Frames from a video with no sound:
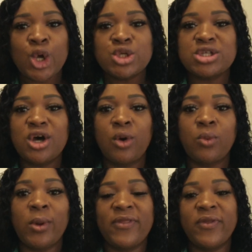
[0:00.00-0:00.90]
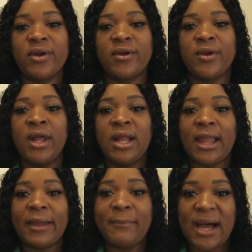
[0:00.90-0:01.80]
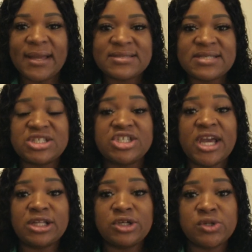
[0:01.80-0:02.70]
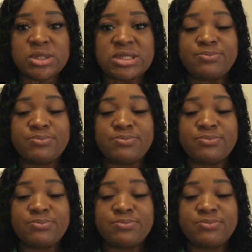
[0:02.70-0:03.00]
So rather, like mine's is yellows,